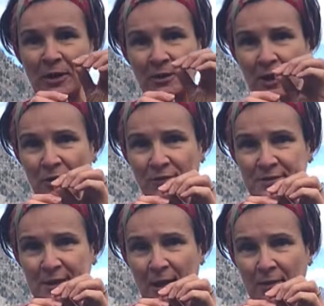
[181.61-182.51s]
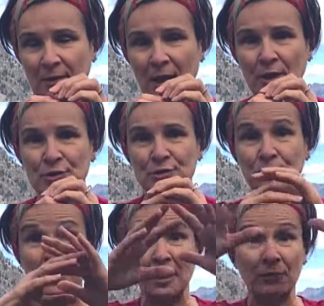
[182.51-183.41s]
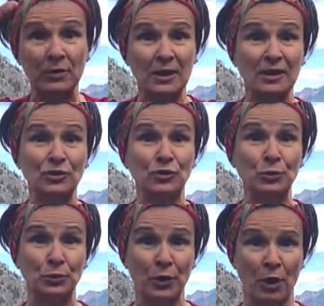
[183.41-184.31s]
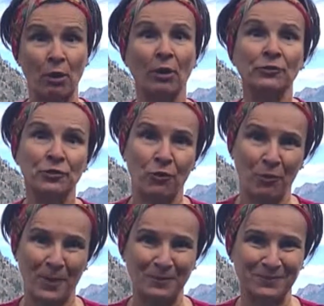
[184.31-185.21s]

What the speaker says: a grain of sand, and soon enough you get a dune of trauma.